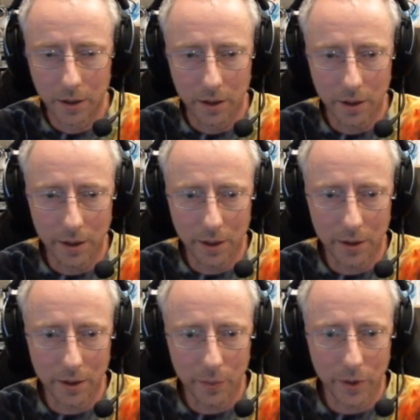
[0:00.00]
And then I
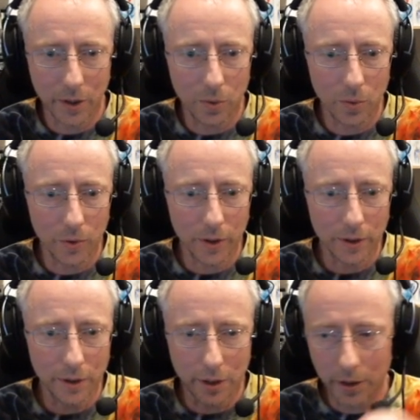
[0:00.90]
think we hold on
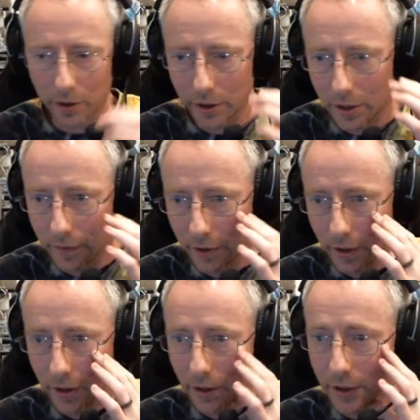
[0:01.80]
to the Gengar Chieftain
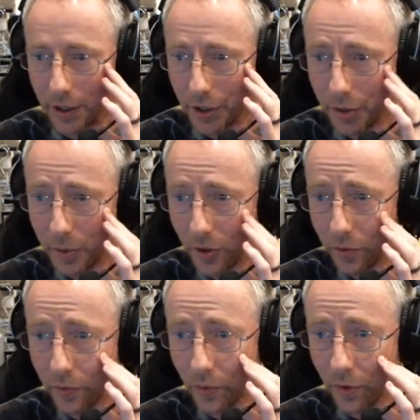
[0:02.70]
here, because that should be all
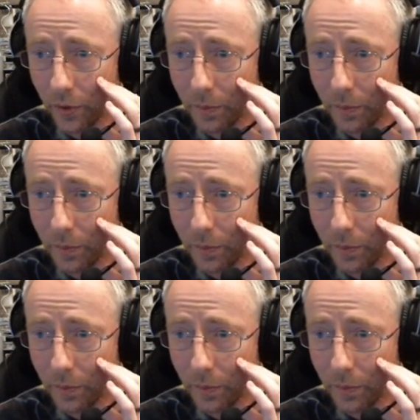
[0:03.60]
4.